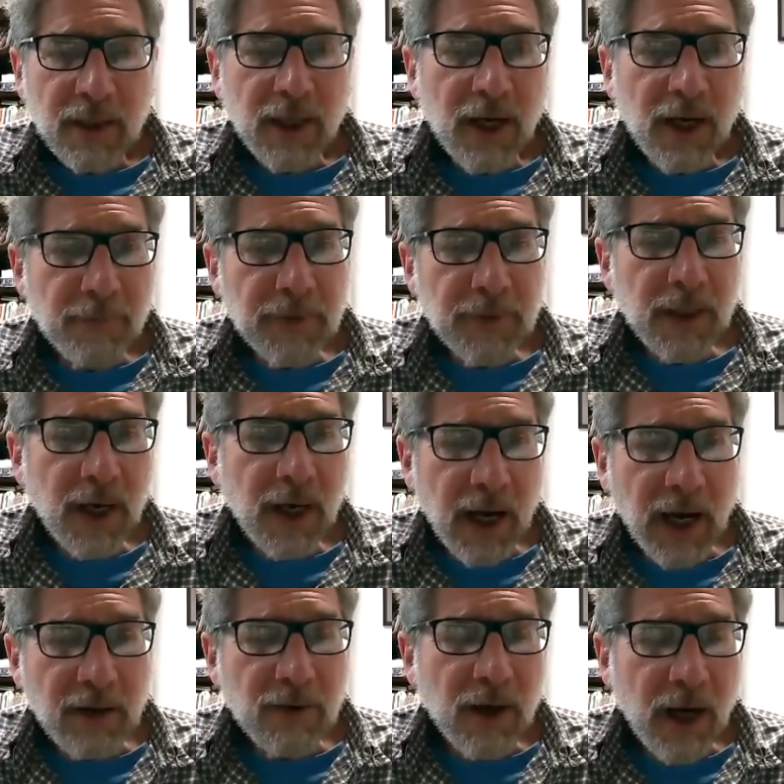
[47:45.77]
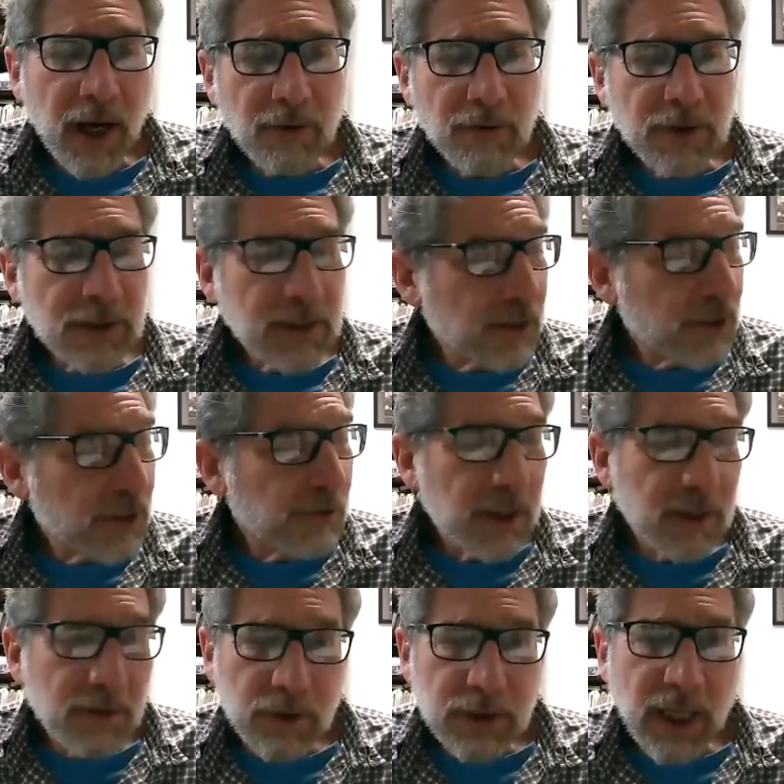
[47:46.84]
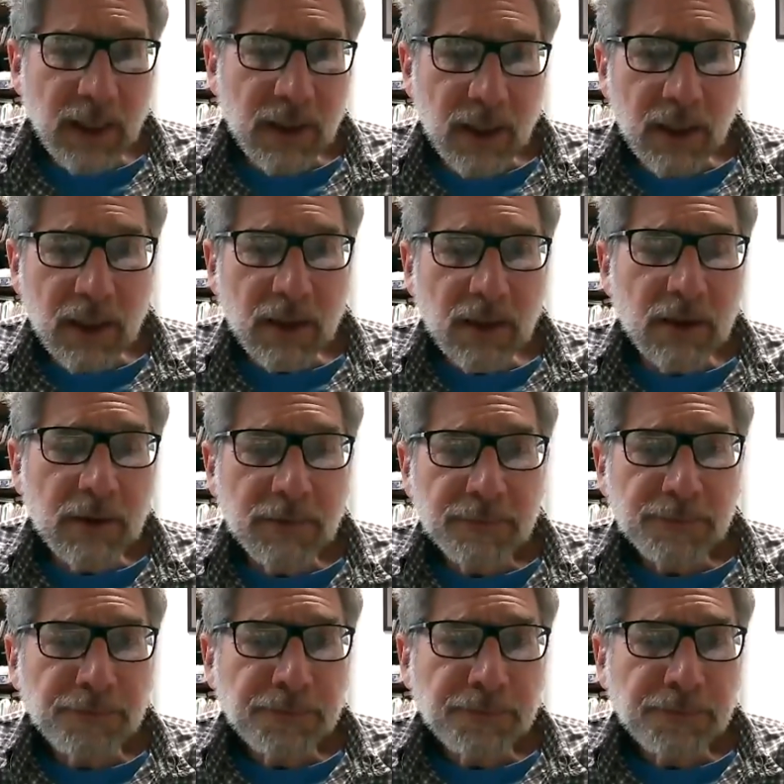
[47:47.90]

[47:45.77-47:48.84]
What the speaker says: I was intrigued with that little